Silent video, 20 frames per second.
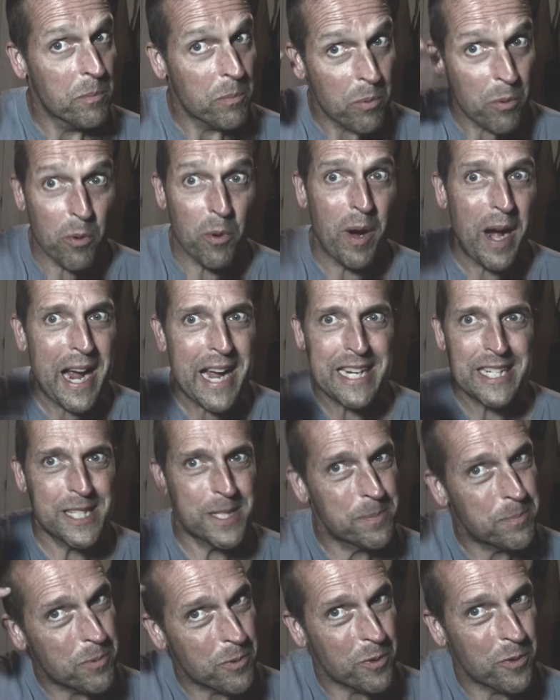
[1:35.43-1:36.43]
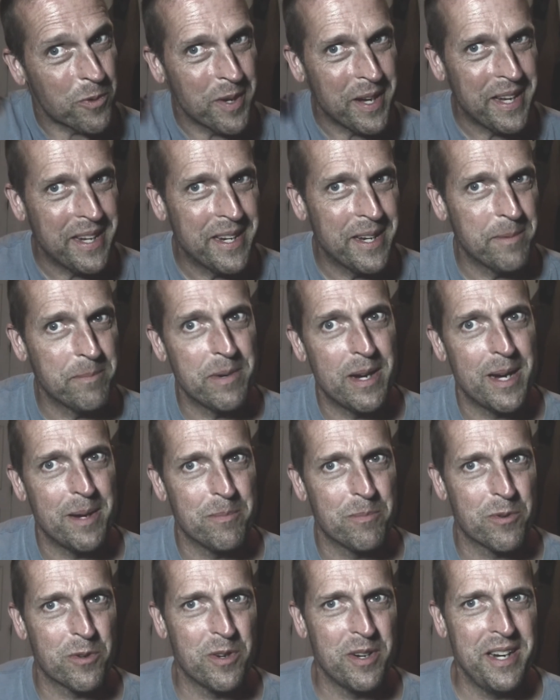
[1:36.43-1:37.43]
prospering in my
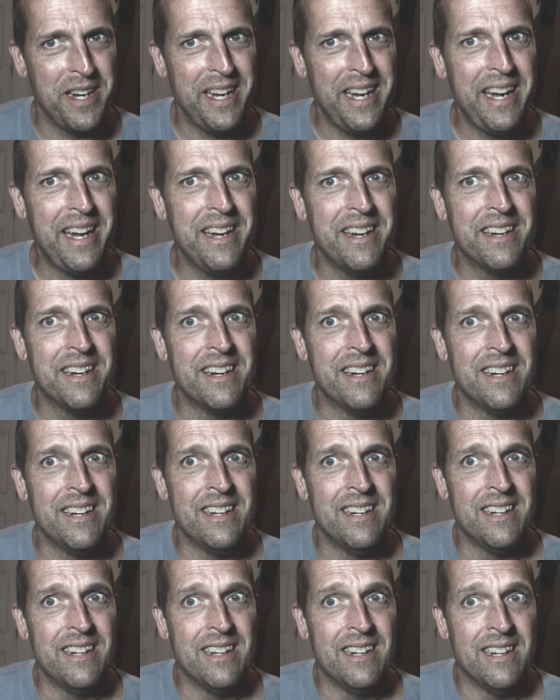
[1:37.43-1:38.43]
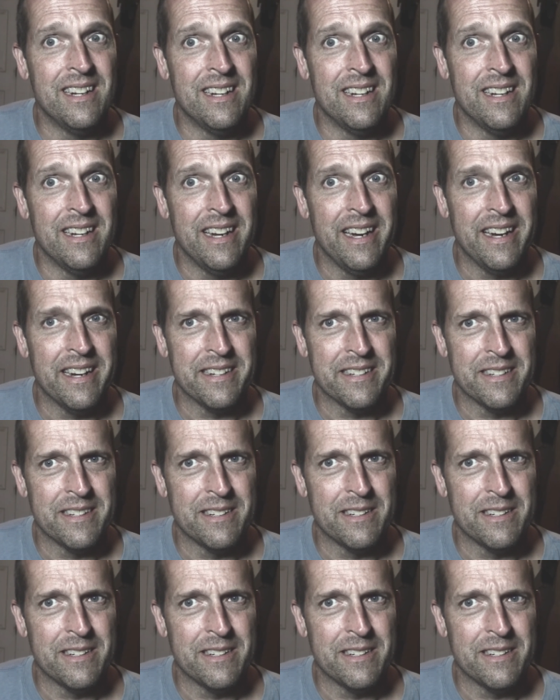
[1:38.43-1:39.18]
brain. And